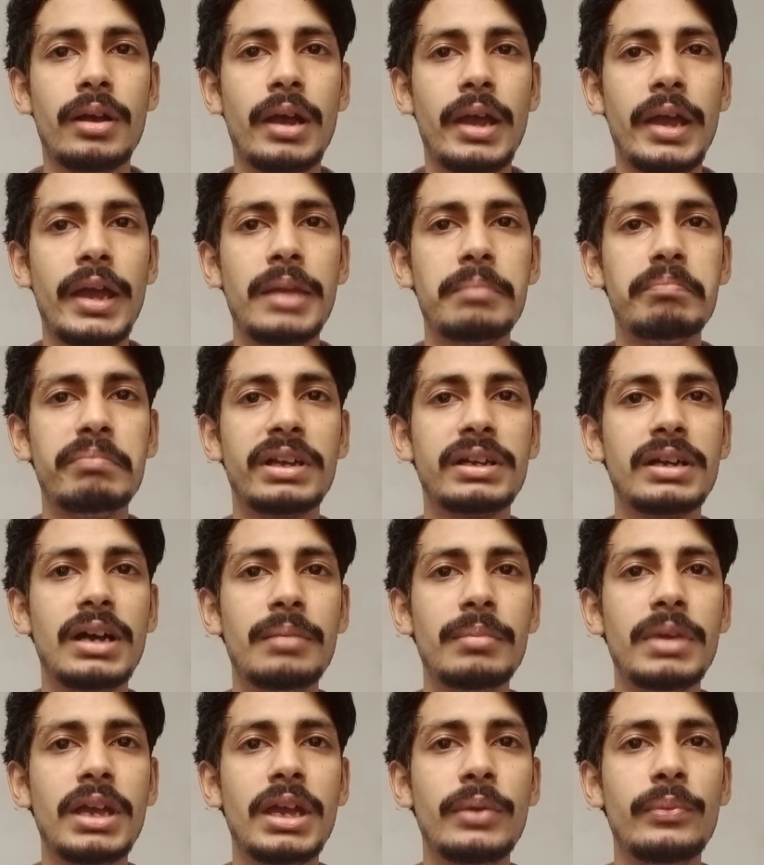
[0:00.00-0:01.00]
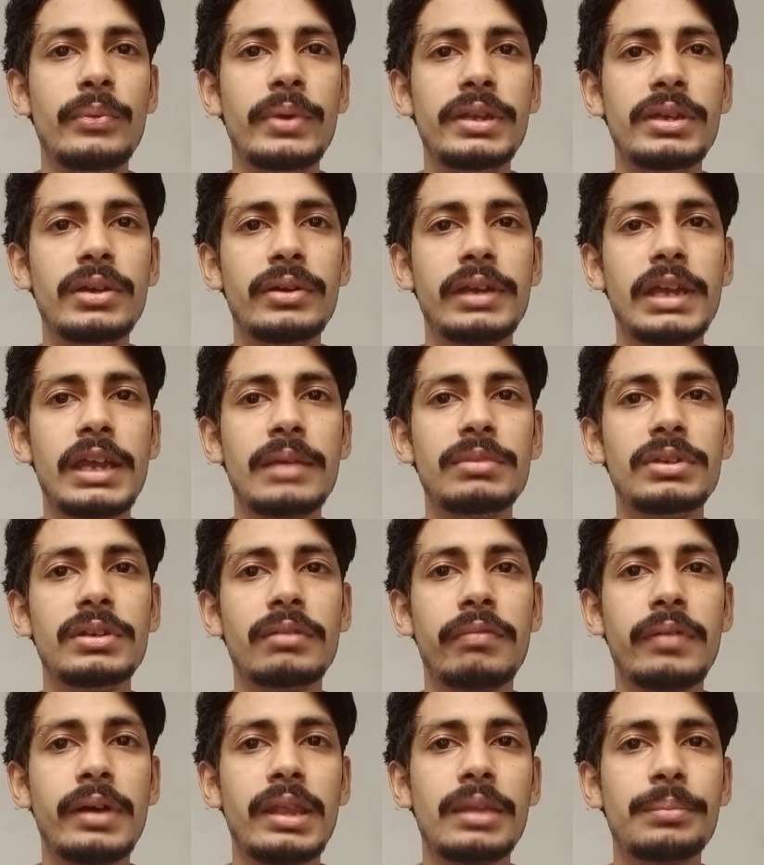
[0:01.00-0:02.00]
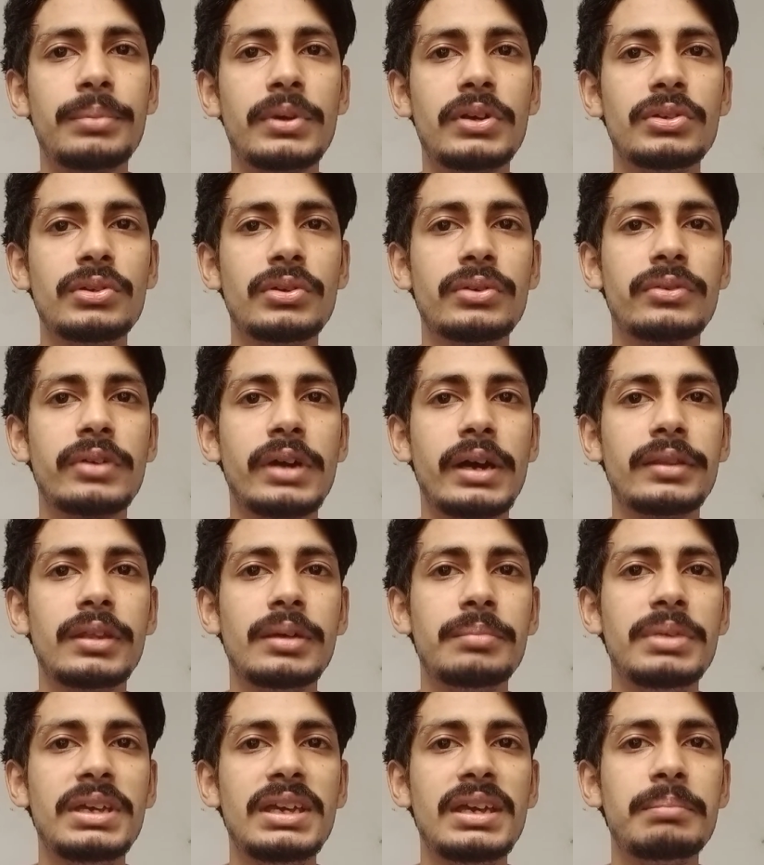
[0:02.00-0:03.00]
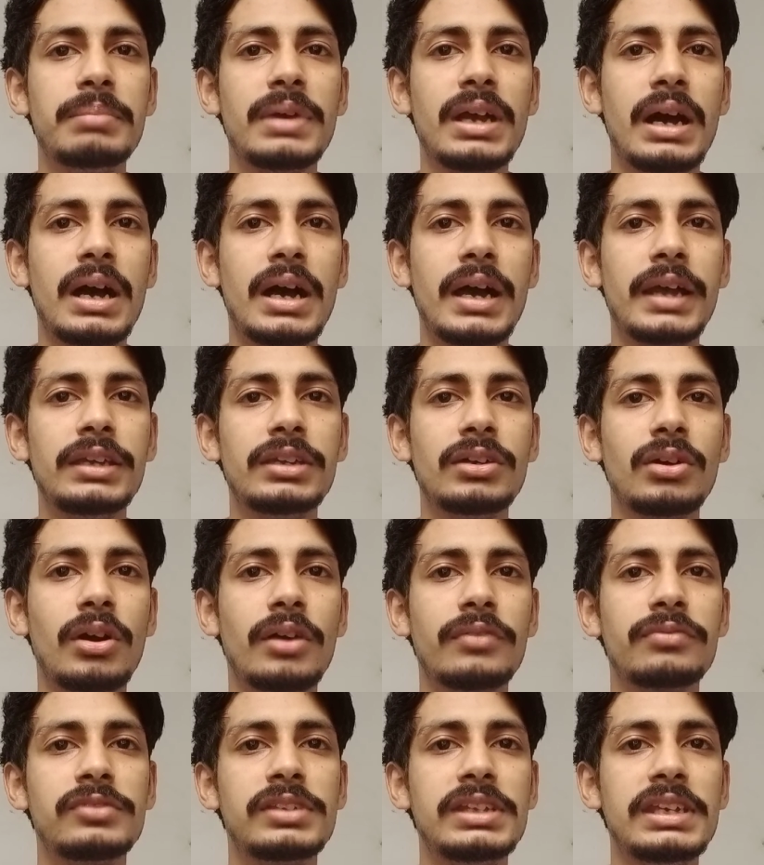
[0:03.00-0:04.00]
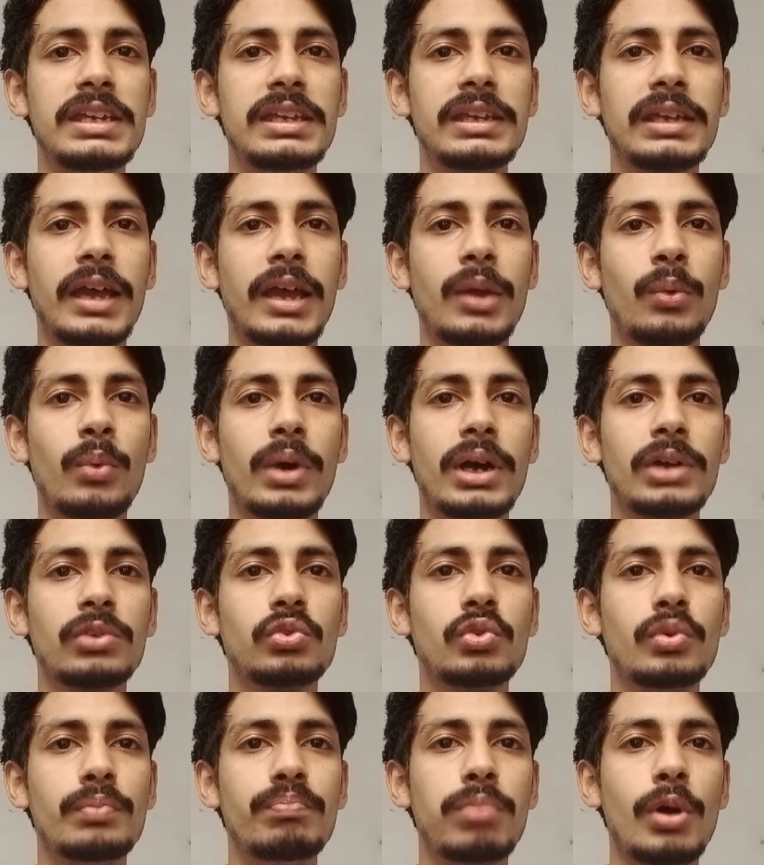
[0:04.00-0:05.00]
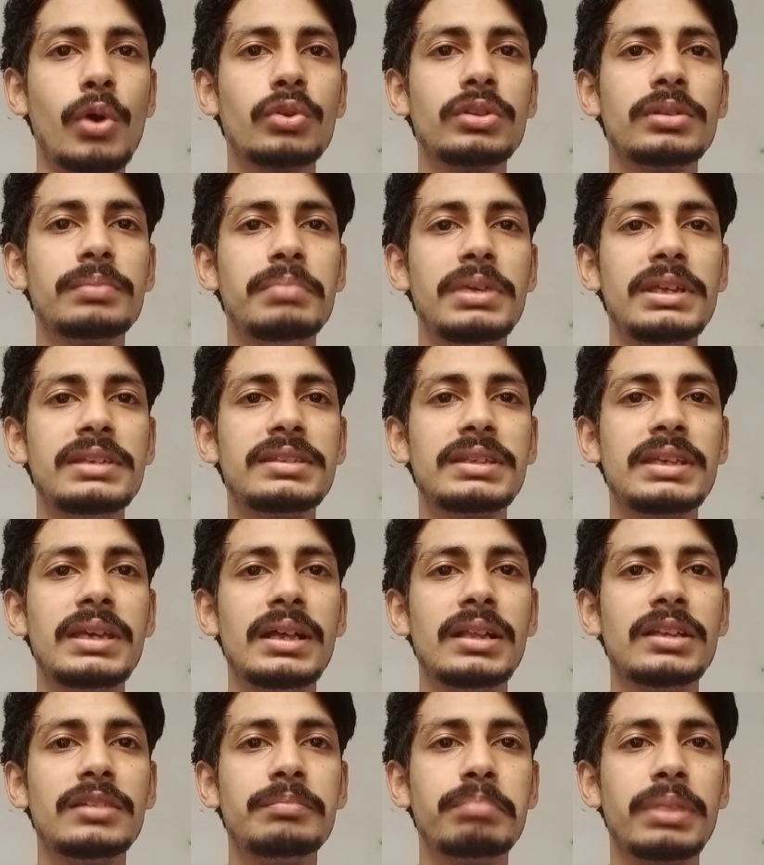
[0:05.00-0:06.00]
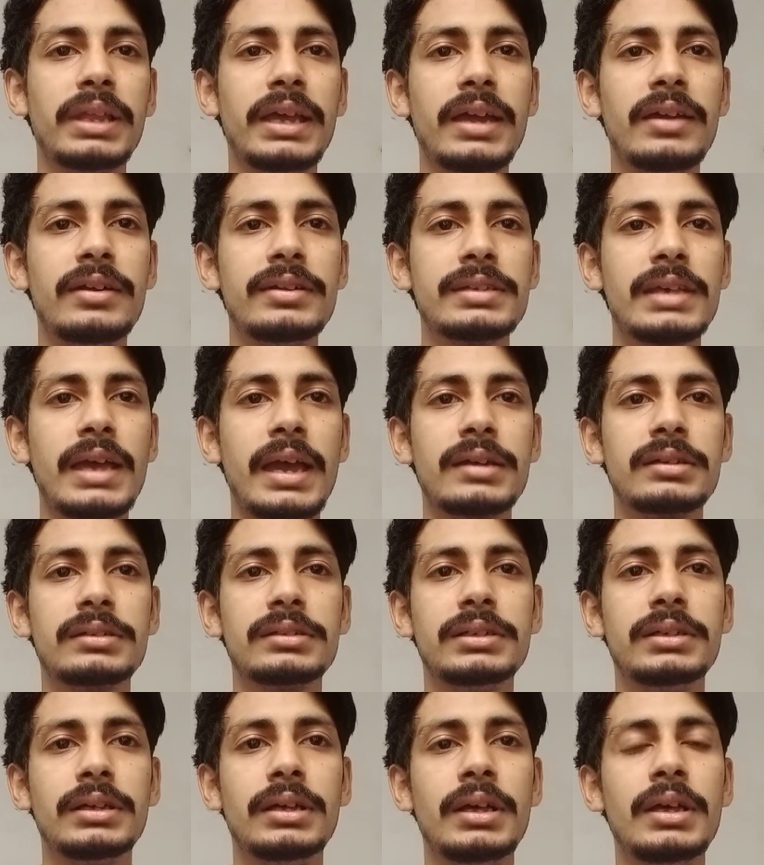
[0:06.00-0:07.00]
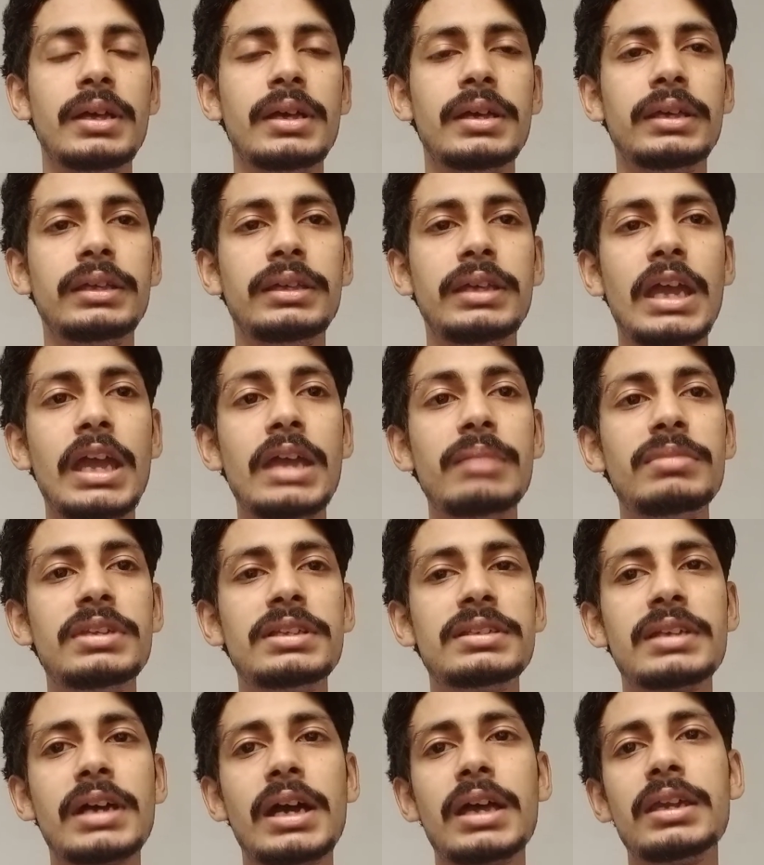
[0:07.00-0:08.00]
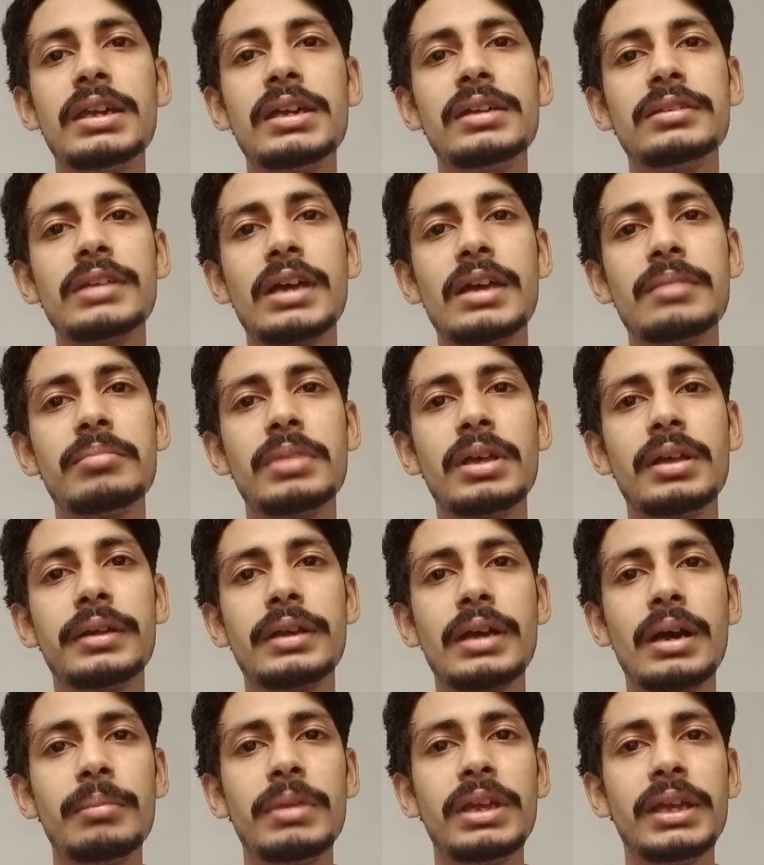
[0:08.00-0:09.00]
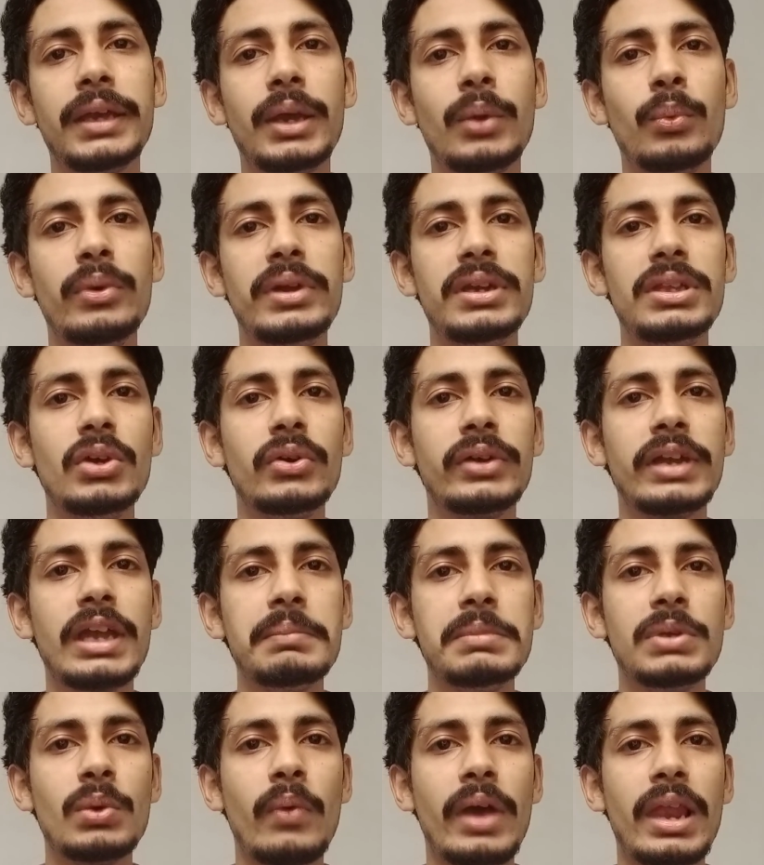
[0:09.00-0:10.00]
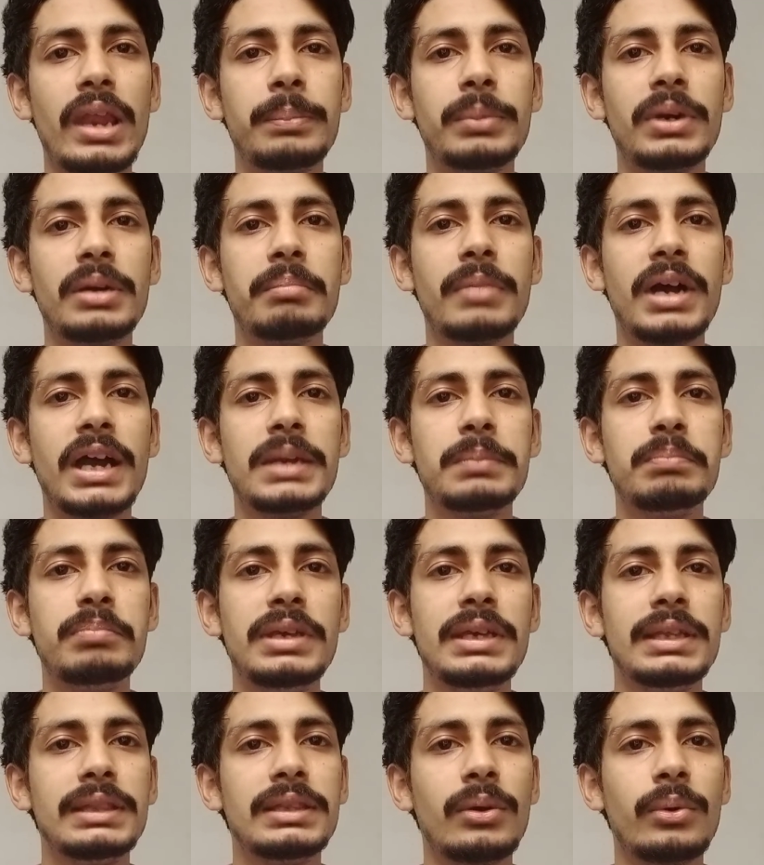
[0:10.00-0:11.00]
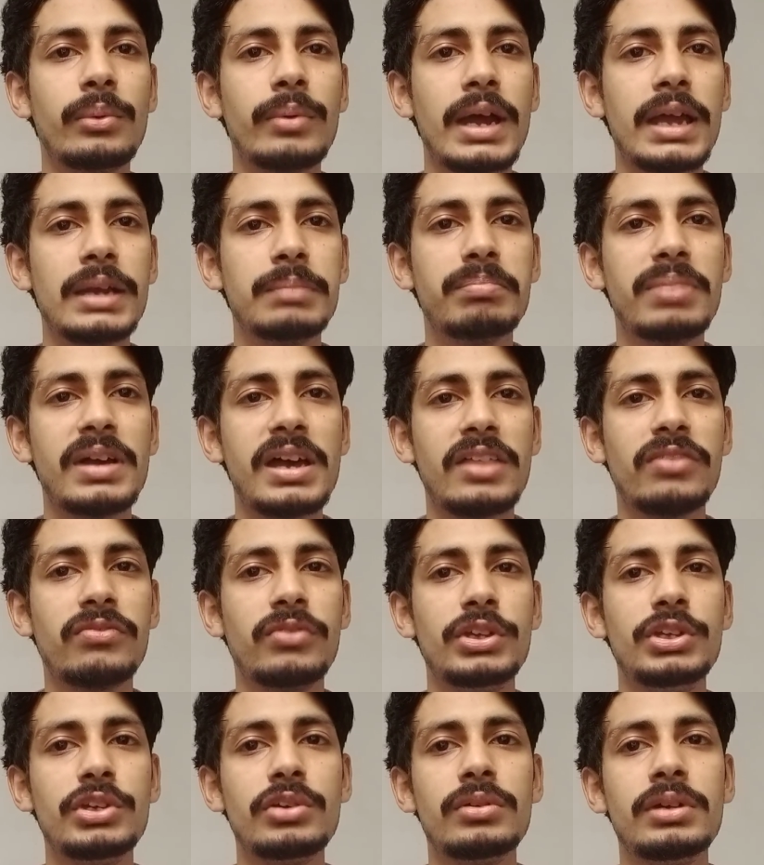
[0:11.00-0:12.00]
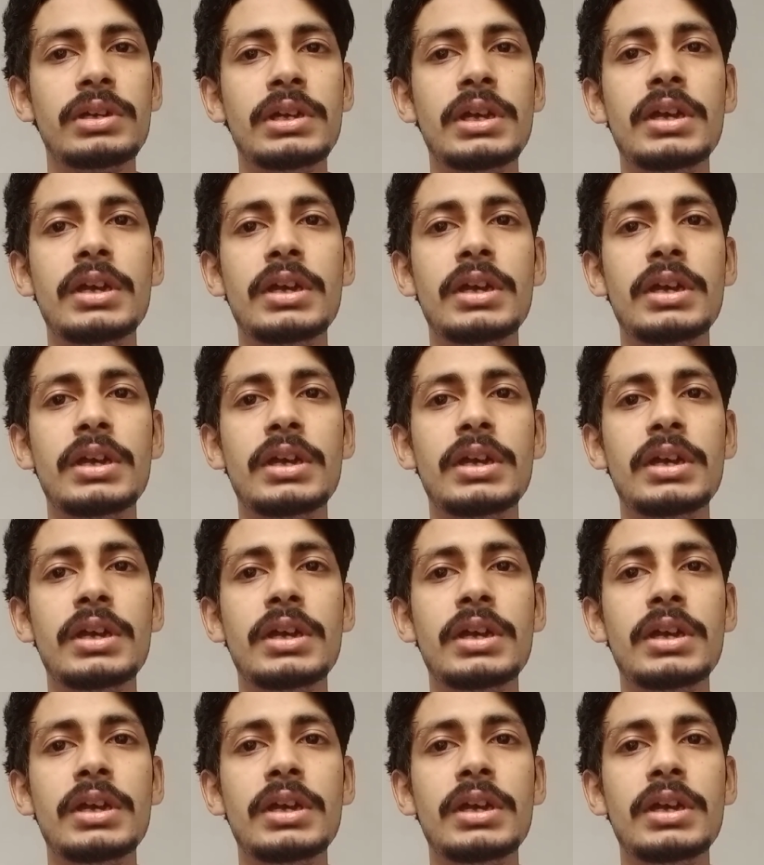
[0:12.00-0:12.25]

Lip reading: And become a video game developer. You'd rather be behind of scene and want to both be skilled players and game designers, then becoming a video game developer might be the right path for you.